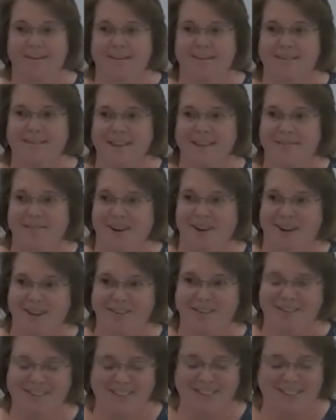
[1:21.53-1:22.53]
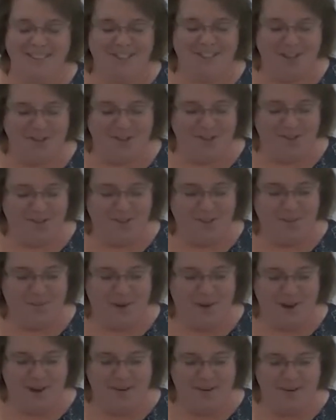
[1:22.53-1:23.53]
Dave and I looked at each other and
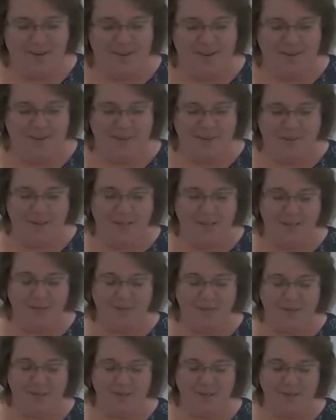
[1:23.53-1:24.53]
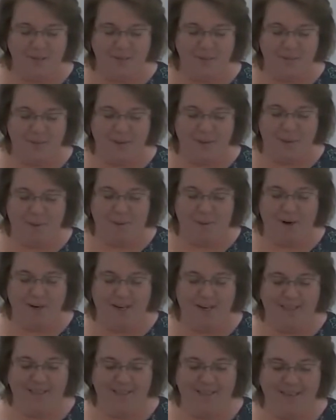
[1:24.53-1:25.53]
smiled because we assumed they were
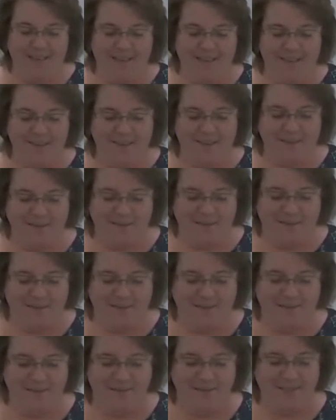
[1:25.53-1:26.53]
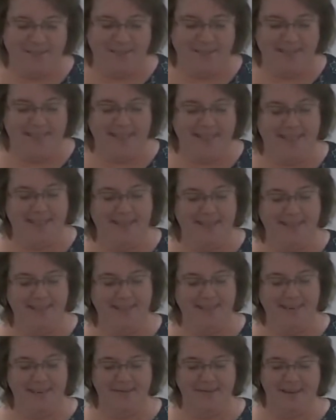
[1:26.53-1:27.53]
working together. You see,
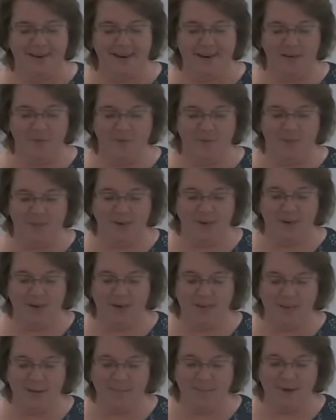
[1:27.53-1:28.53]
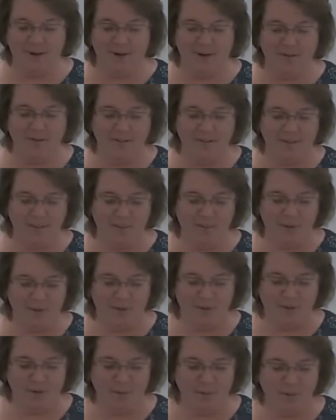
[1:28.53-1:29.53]
Dave and I have been talking about all the similar
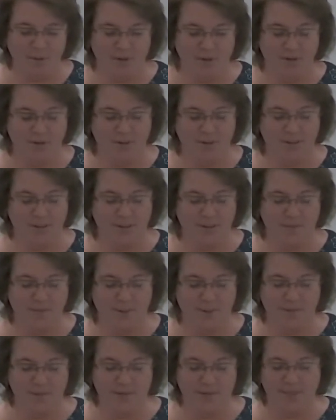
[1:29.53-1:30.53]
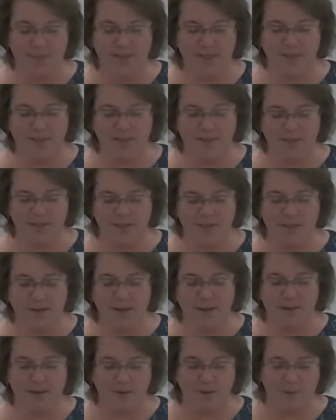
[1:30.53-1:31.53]
scriptures and similar messages
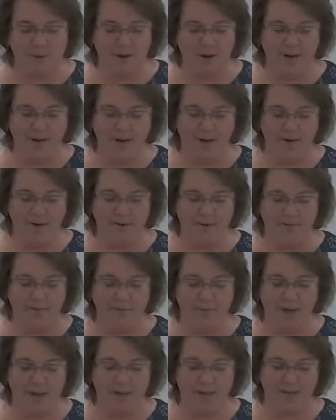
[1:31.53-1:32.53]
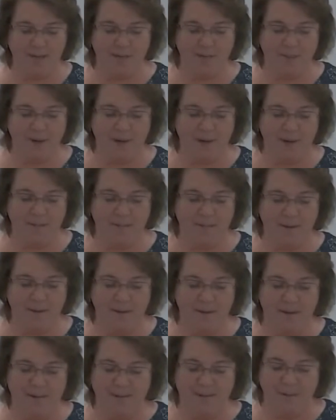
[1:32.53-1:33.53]
that we're hearing from Pastor Bob
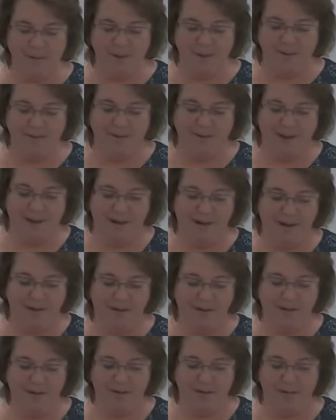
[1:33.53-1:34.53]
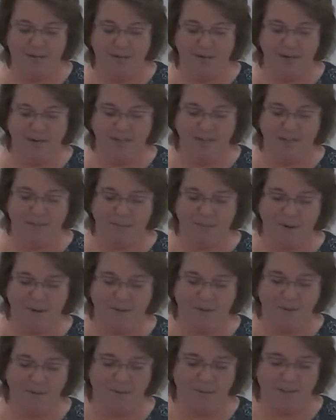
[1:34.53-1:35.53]
that we have had on Tuesday night small
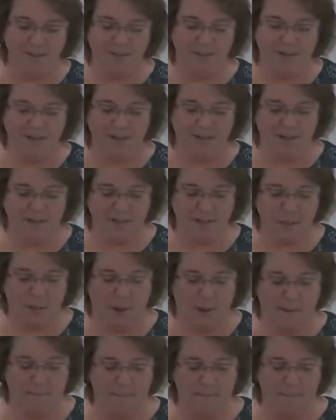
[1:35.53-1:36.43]
group discussions.